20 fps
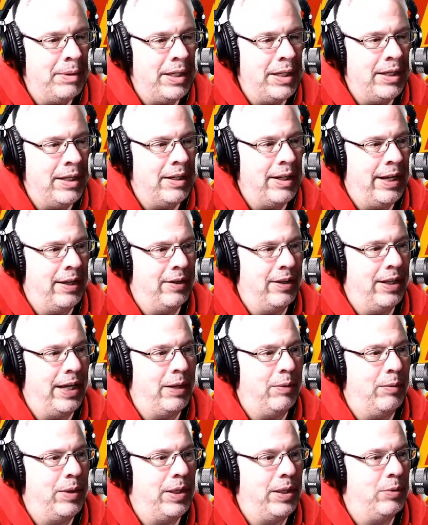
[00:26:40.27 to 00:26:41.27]
in LA
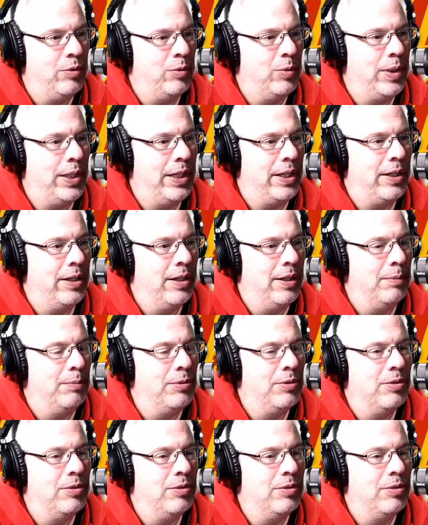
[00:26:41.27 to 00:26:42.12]
when he was winning cups,